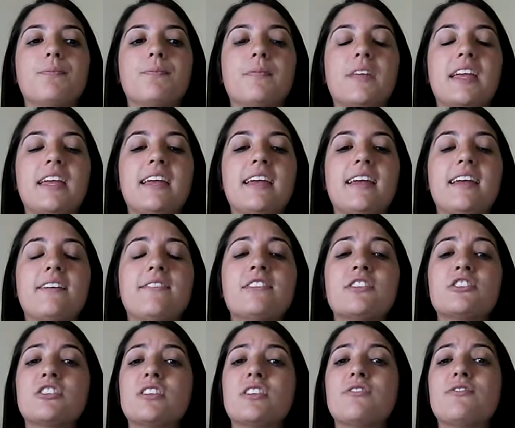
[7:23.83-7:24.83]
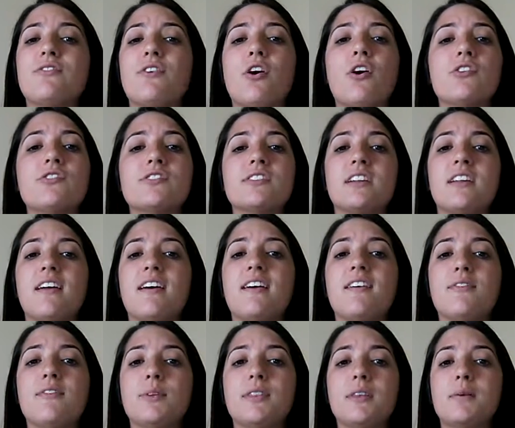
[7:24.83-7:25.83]
He eventually falls in
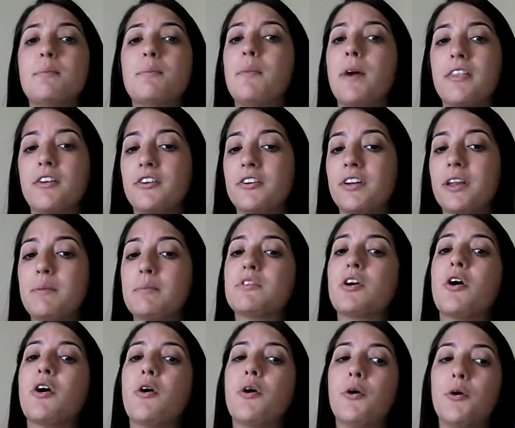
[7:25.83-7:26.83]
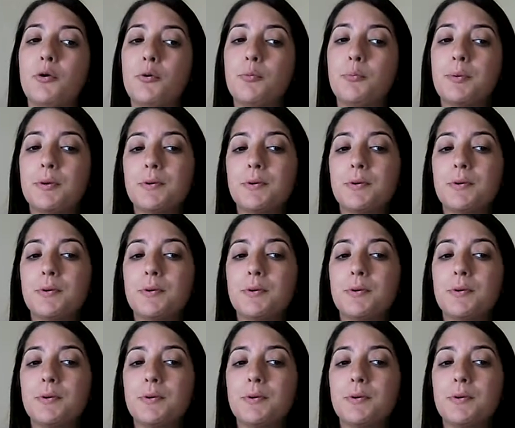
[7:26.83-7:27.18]
love with a mother named Hope,